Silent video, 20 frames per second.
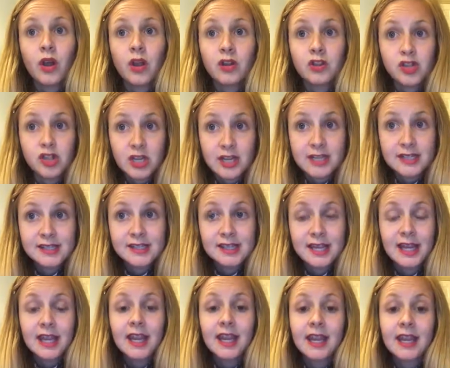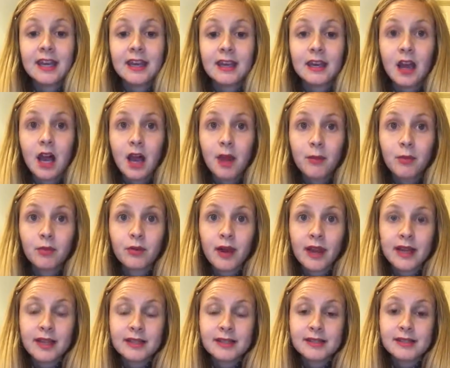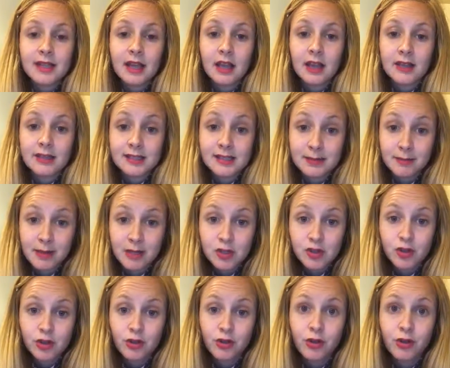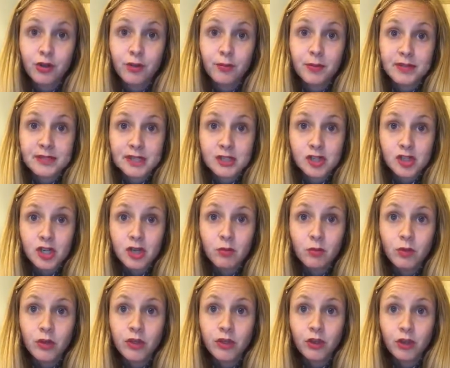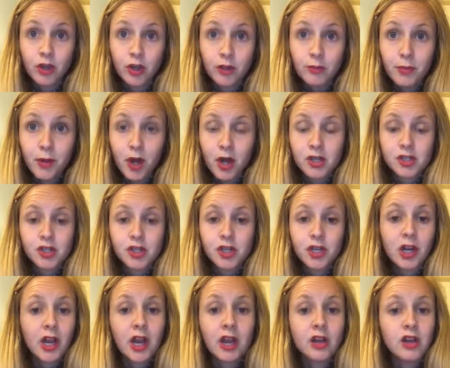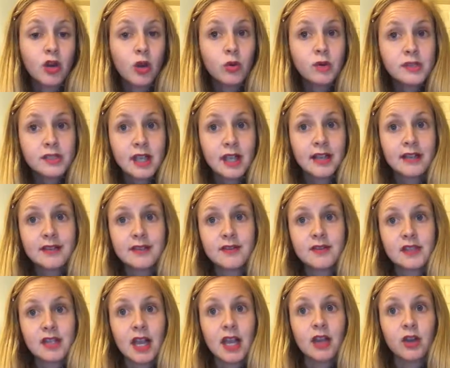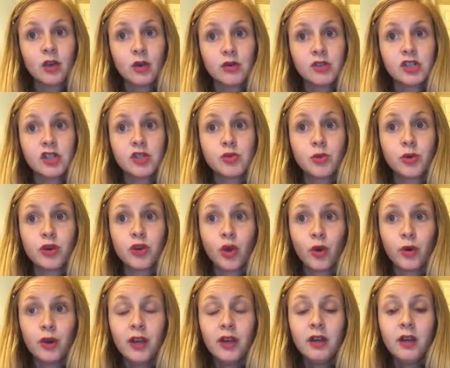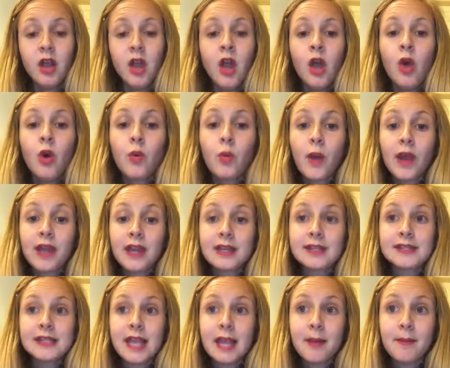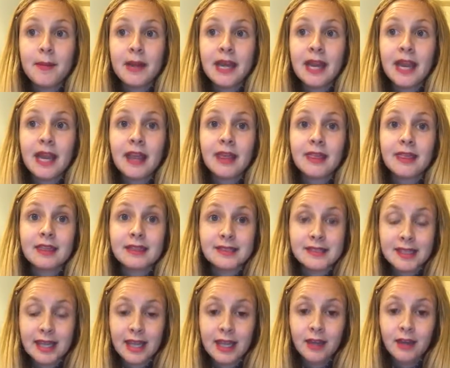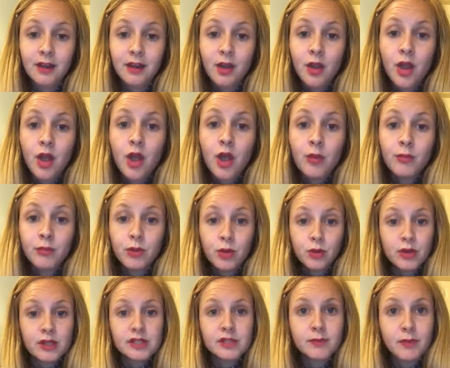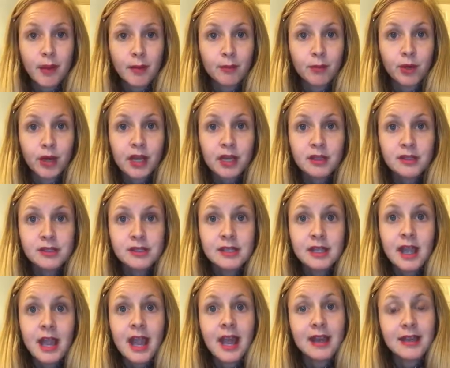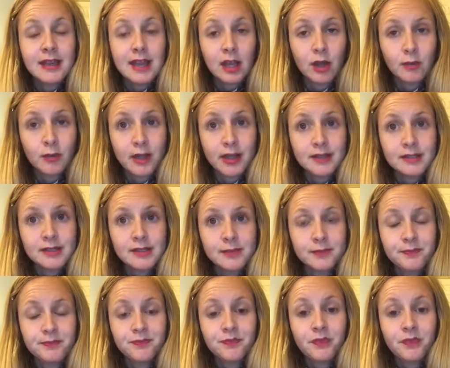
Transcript: She is sitting in an upright, symmetrical position with good posture, and no signs of cyanosis were noted when examining the skin, mucous membranes, and nail beds.